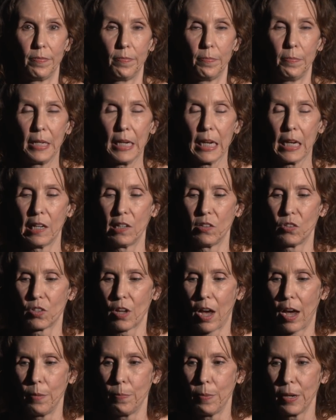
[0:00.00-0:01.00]
because
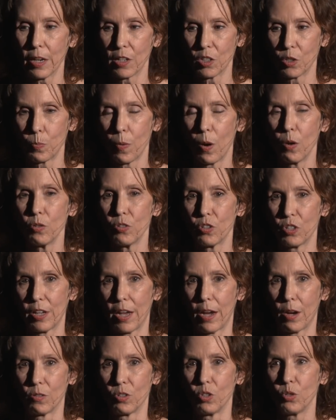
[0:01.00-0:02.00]
I'd been exposed
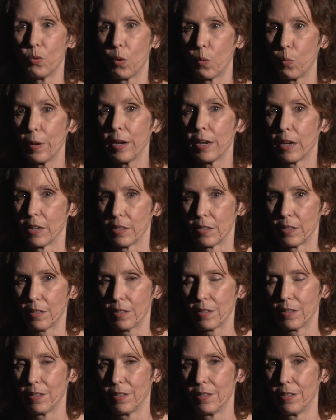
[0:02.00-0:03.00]
now to a witness,